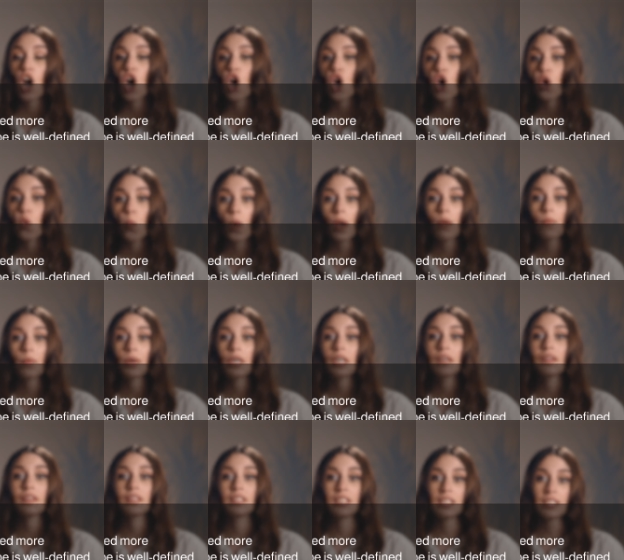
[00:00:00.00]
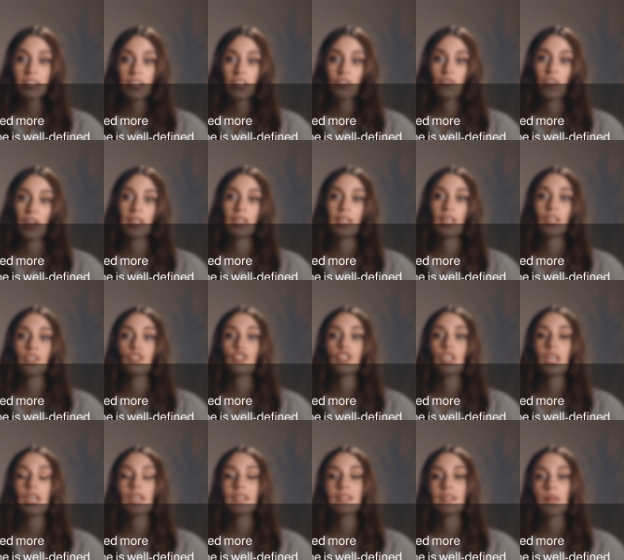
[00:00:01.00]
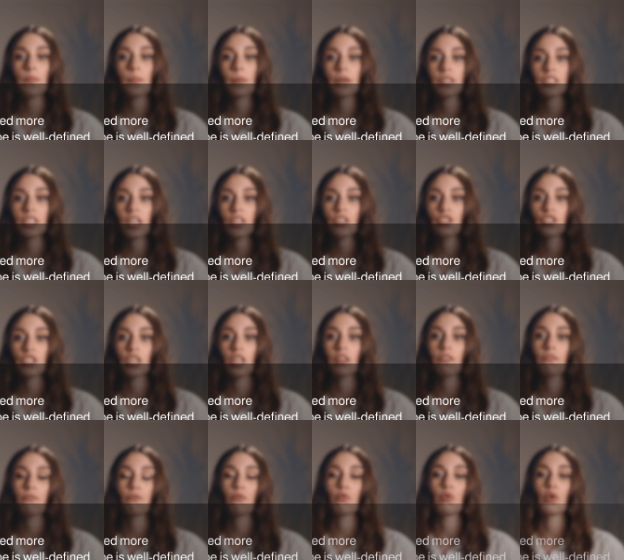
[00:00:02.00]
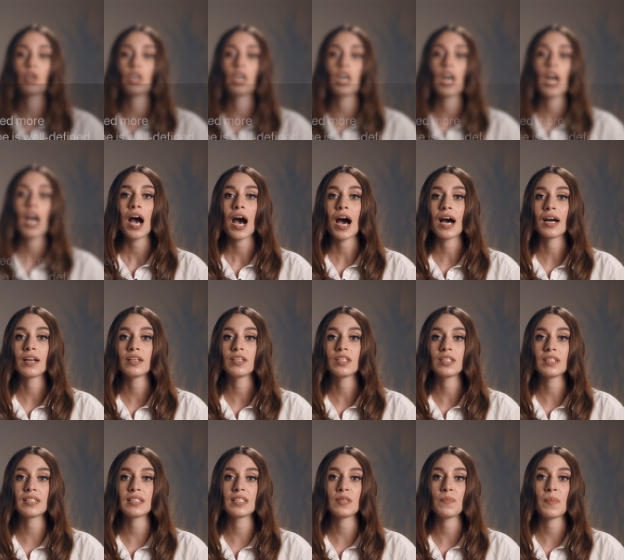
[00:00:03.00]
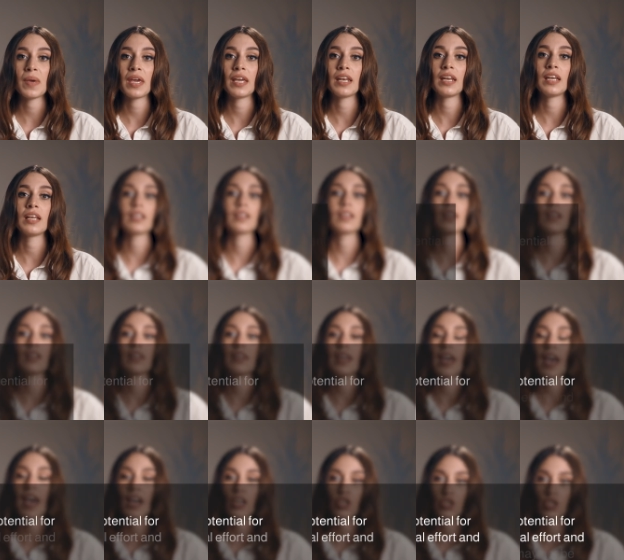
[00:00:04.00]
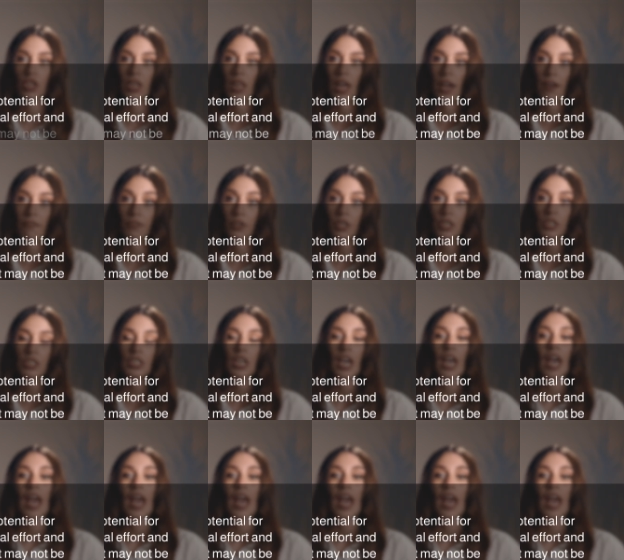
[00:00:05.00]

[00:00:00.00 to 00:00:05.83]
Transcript: However, disadvantage is the potential for underestimating the actual effort